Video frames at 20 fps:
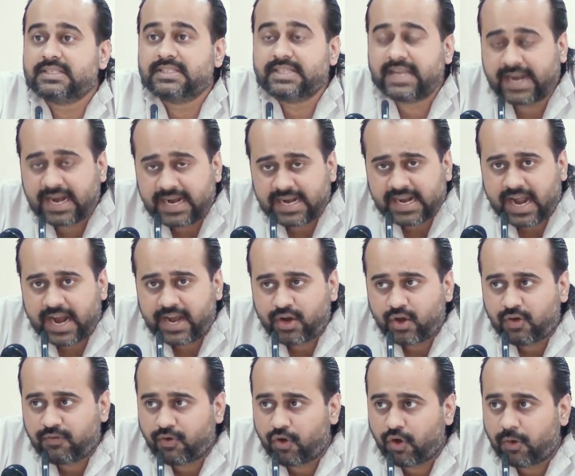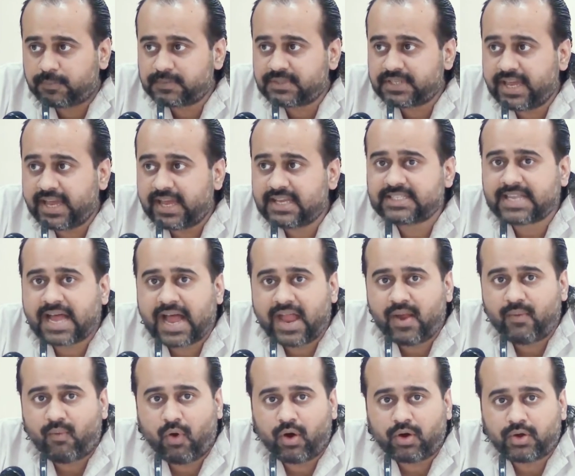Second kind of hope says,
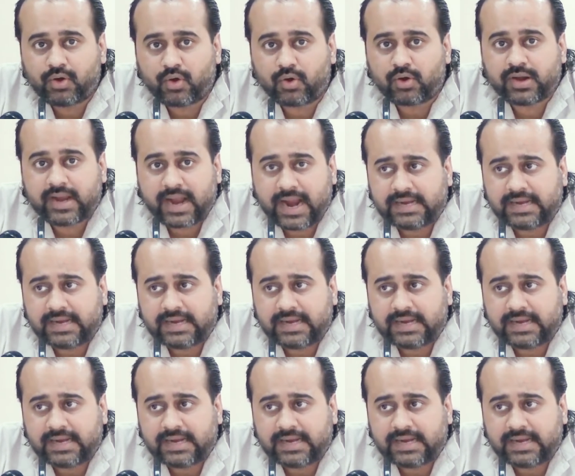I want to